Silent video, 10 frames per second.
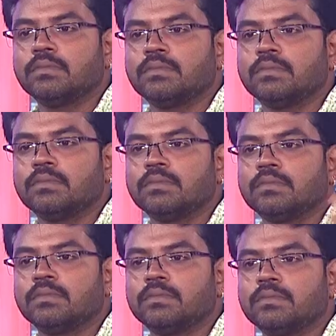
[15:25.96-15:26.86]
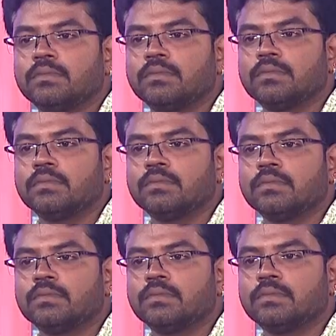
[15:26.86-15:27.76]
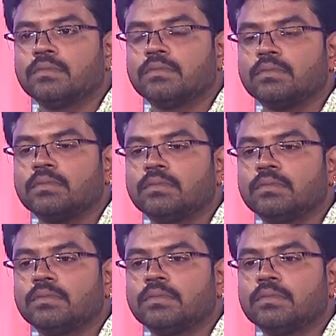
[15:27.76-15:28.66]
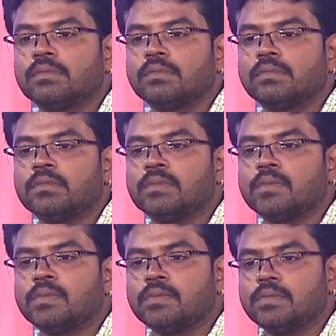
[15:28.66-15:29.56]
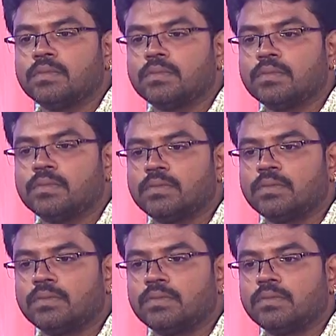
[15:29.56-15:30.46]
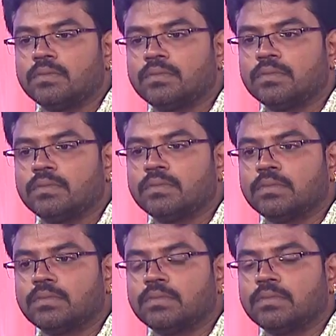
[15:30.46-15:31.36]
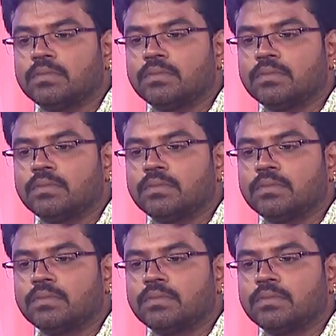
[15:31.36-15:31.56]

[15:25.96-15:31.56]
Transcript: [no speech]